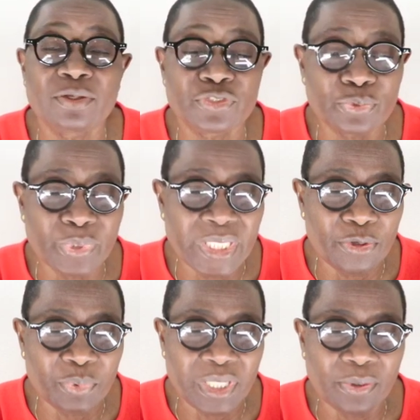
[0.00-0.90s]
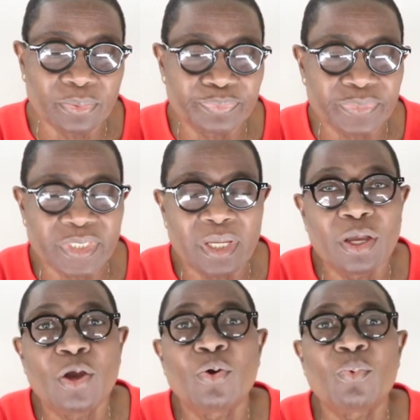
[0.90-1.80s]
So here we go.
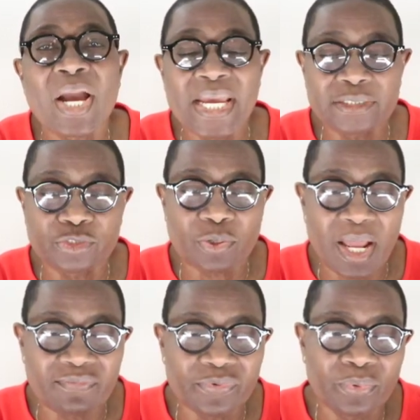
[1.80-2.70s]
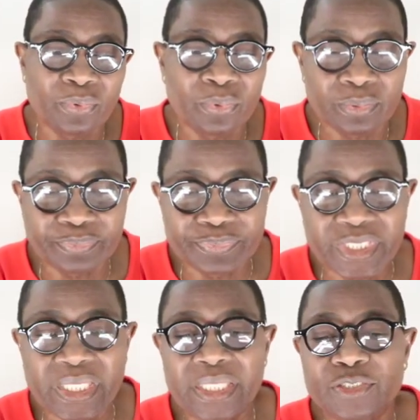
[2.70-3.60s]
While travel
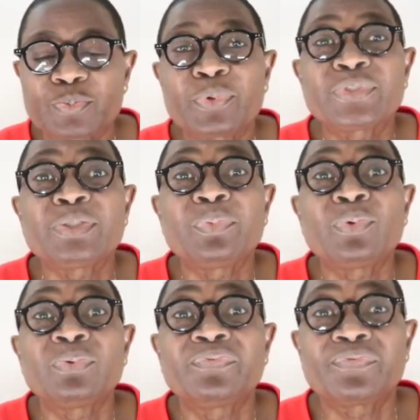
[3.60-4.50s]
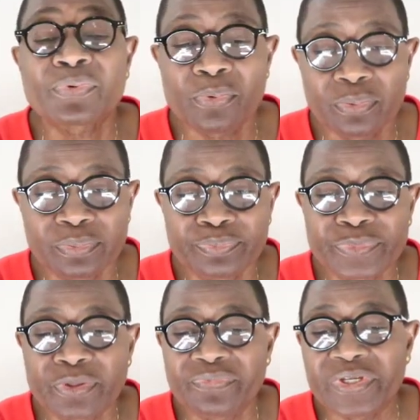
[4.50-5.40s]
is possible through
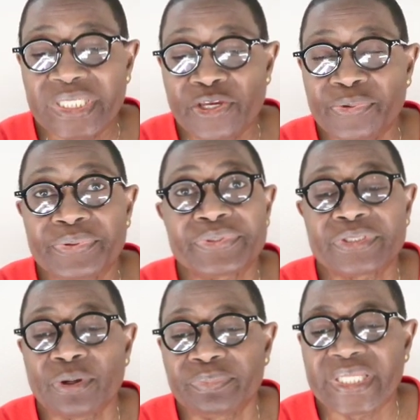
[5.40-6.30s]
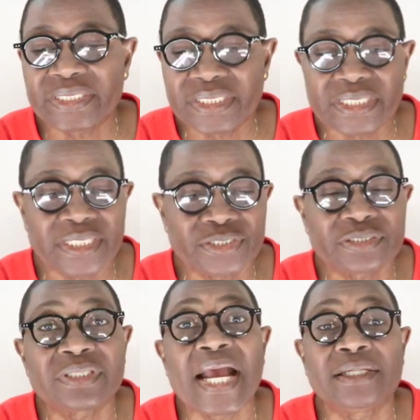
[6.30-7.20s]
the year, some
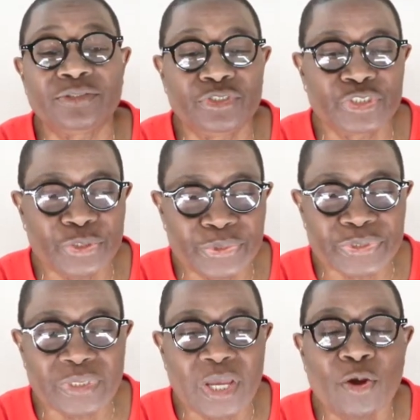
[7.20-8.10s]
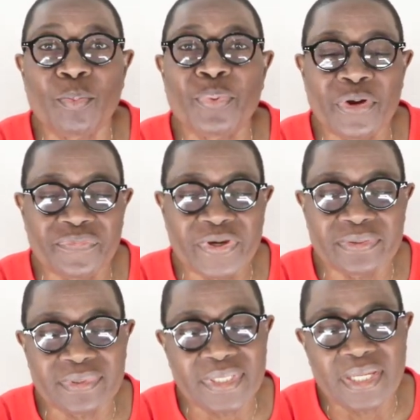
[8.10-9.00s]
destinations are just
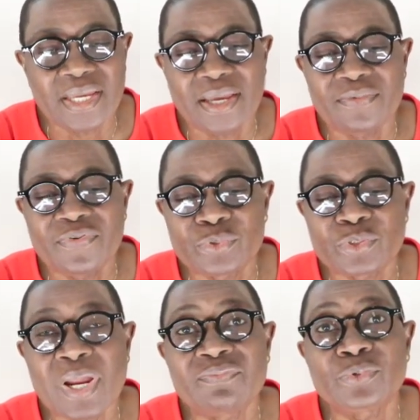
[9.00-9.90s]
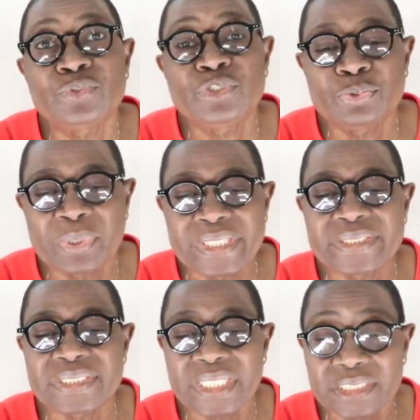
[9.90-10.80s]
perfect for travel during
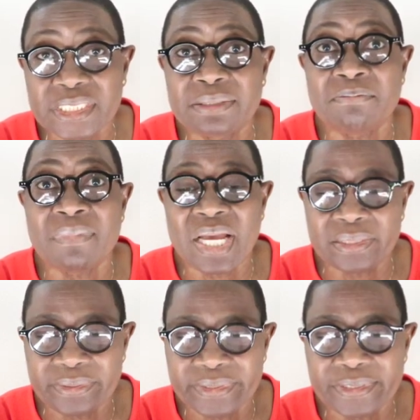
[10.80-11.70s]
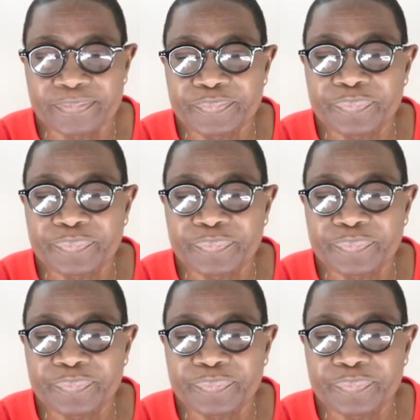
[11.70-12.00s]
certain months.